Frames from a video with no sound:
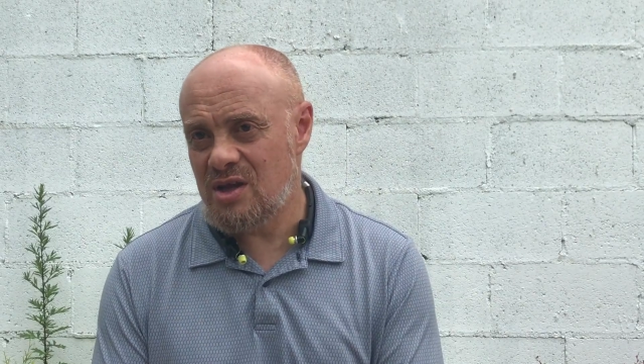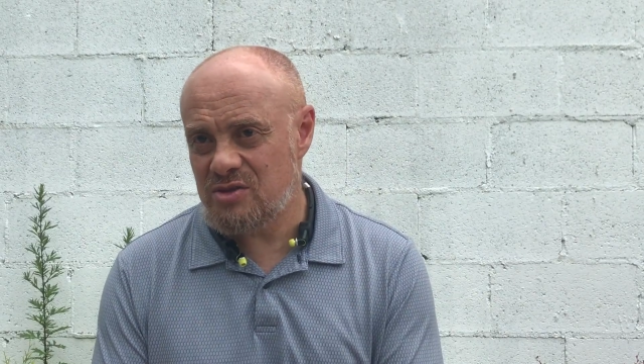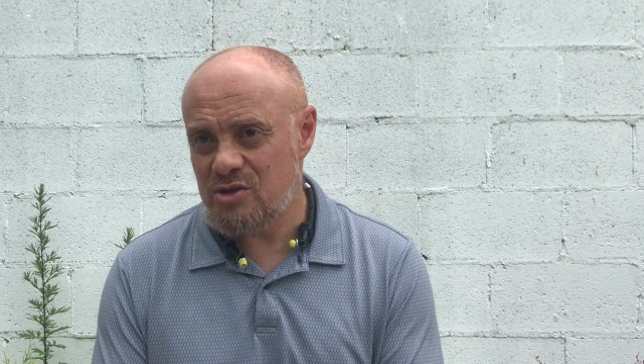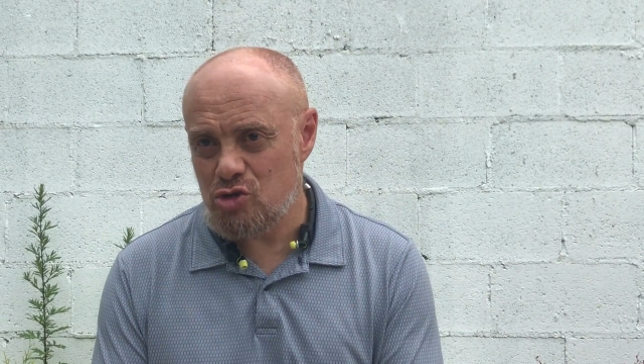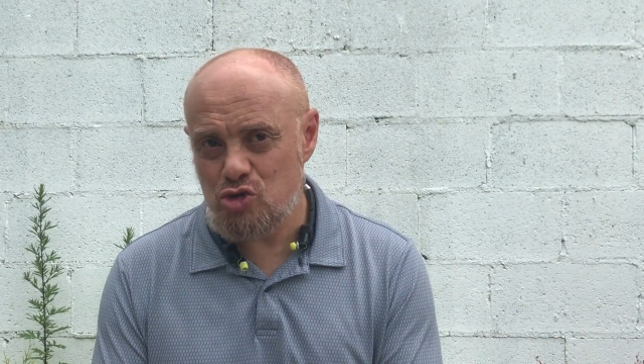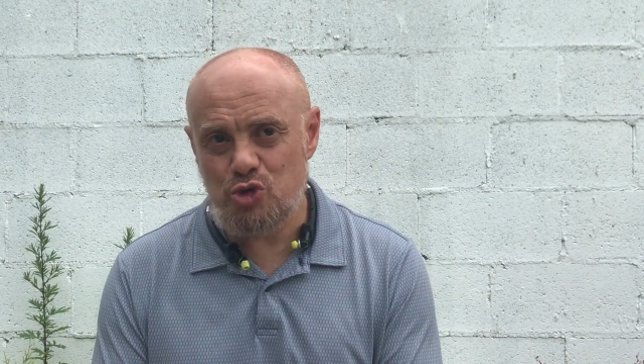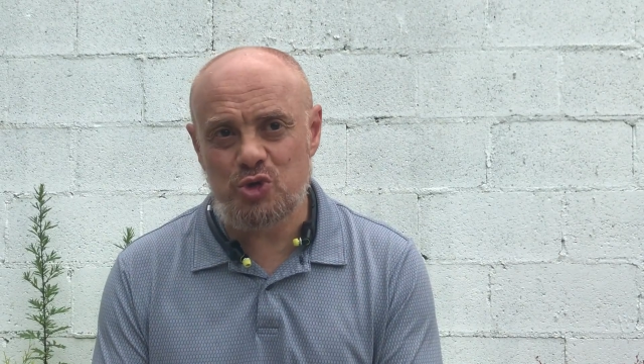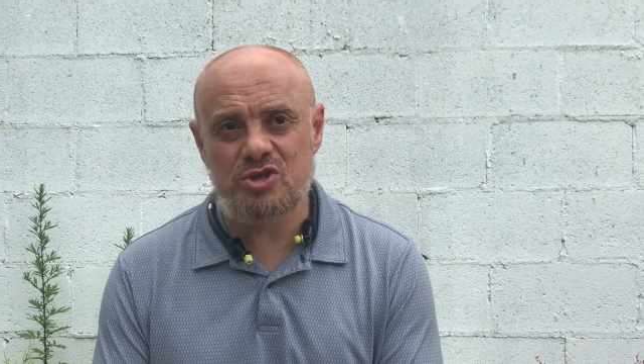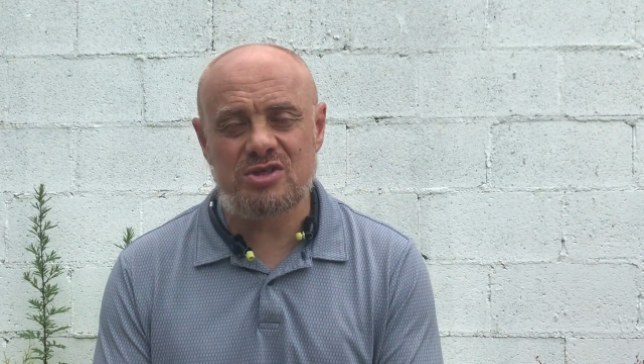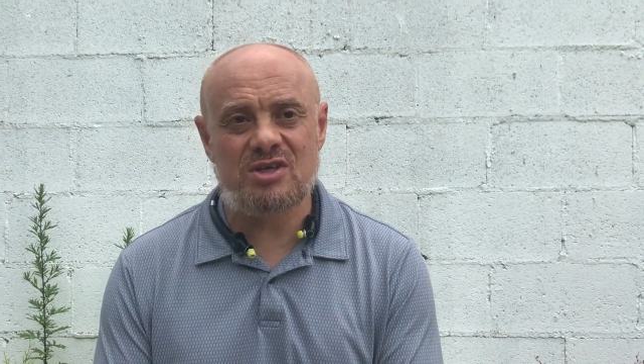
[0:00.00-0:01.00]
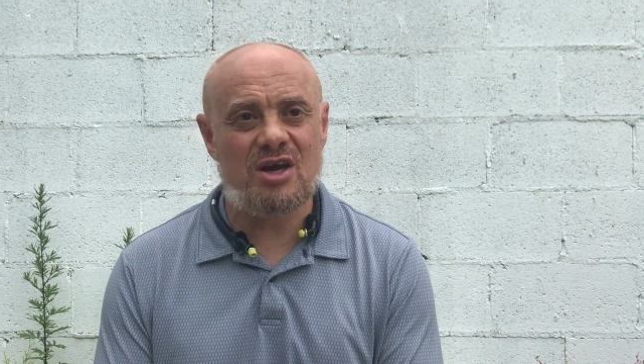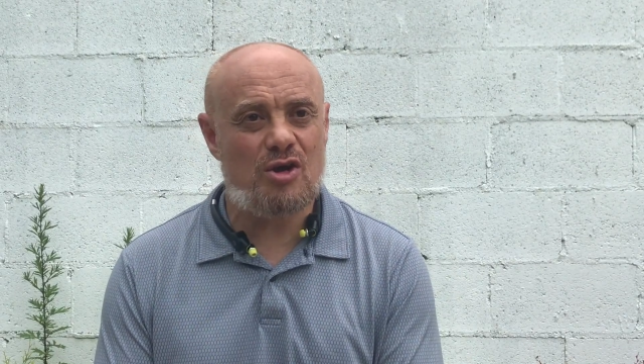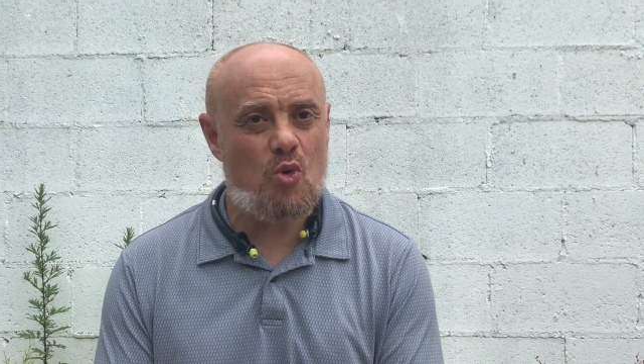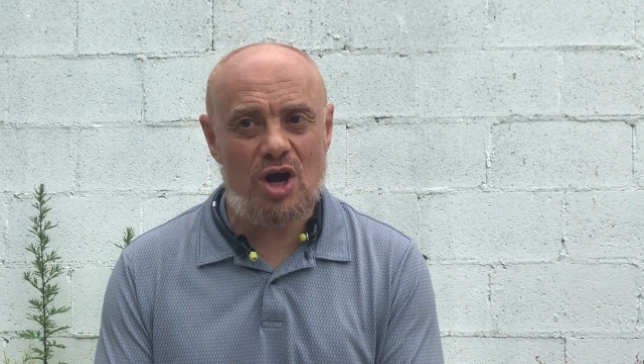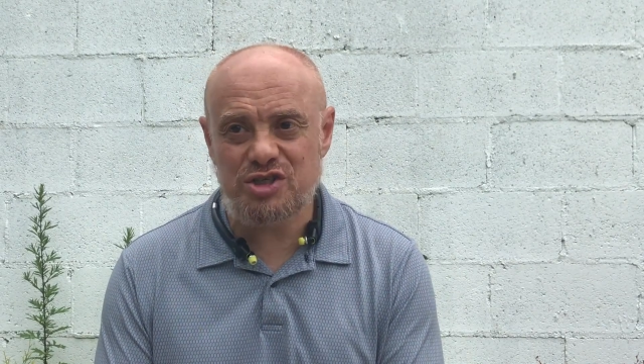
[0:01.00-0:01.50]
hit the news and got
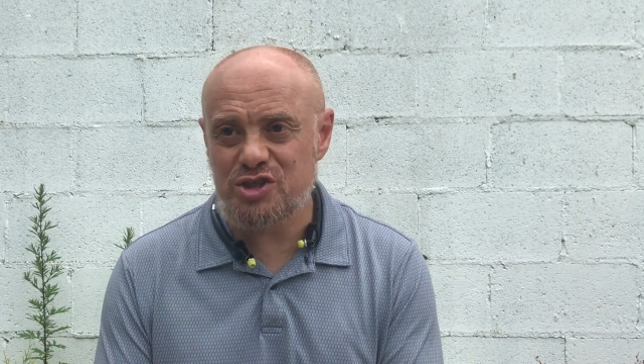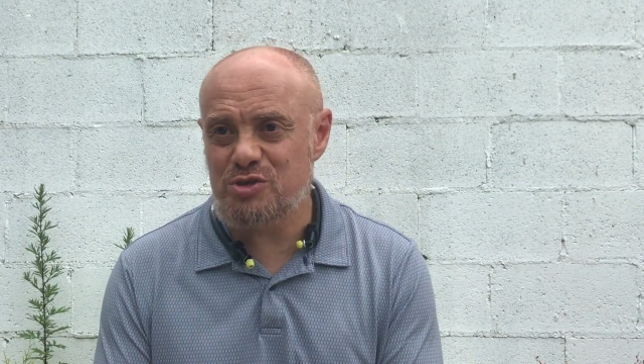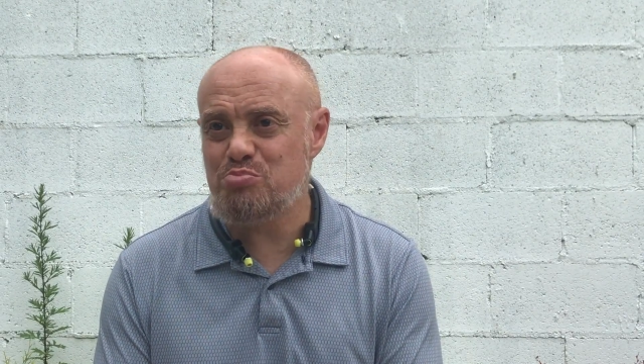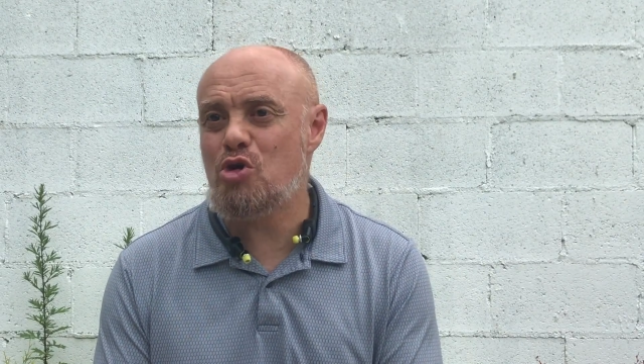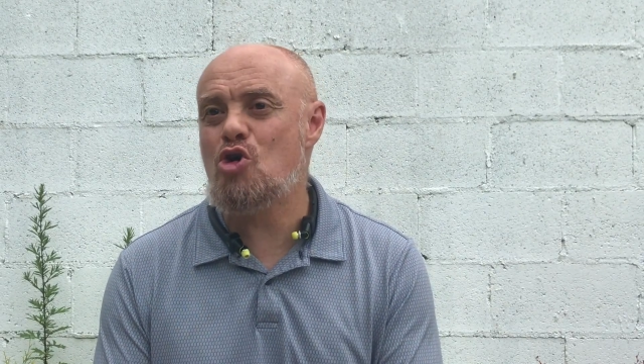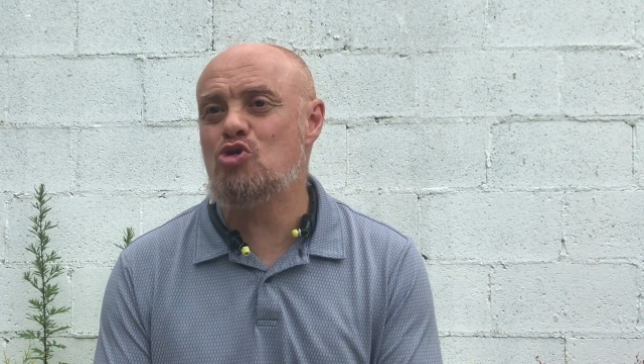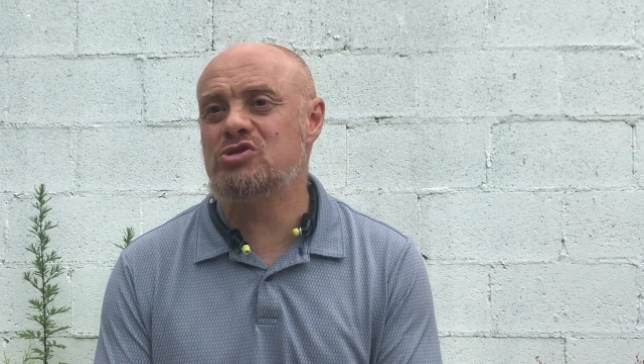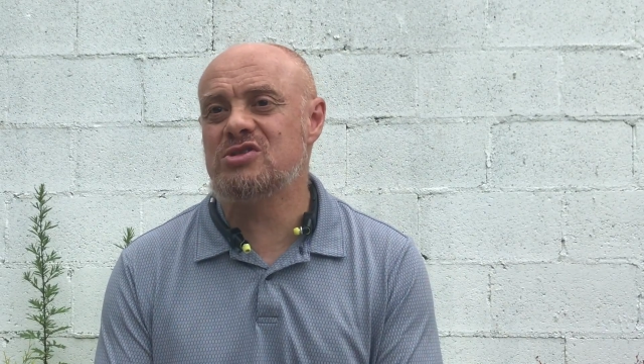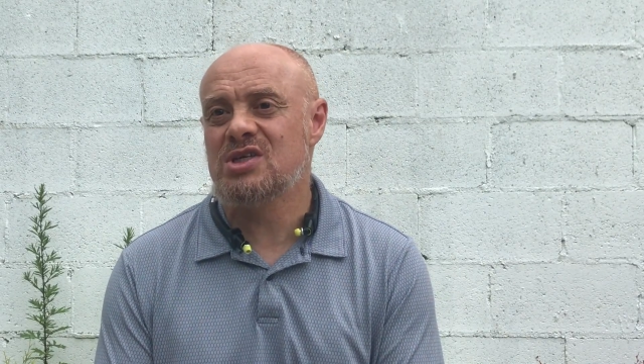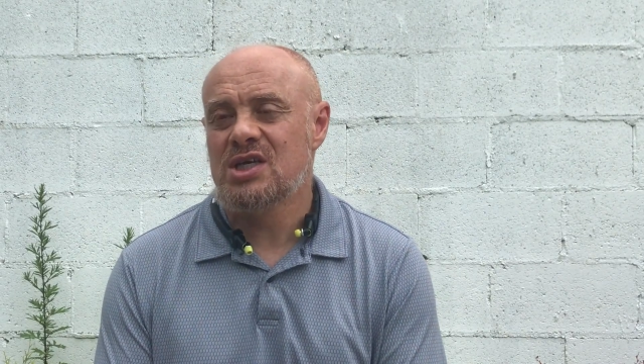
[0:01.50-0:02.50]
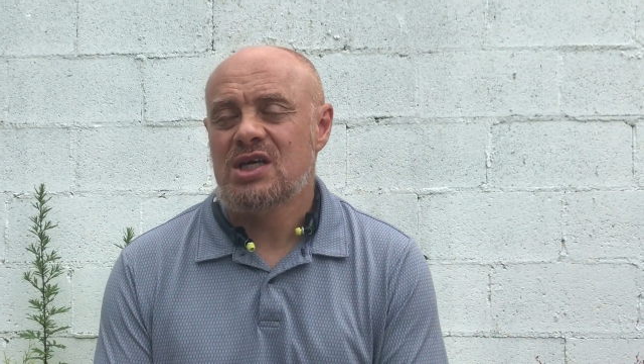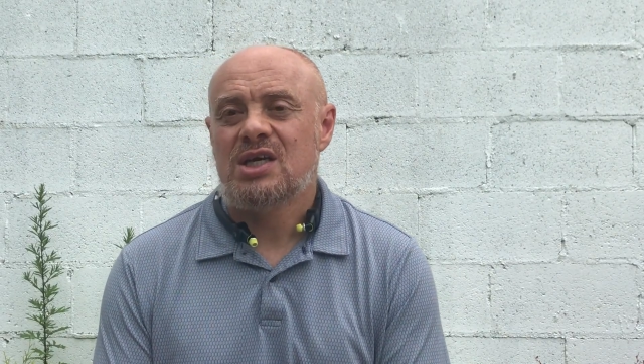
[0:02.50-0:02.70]
on the Washington Post,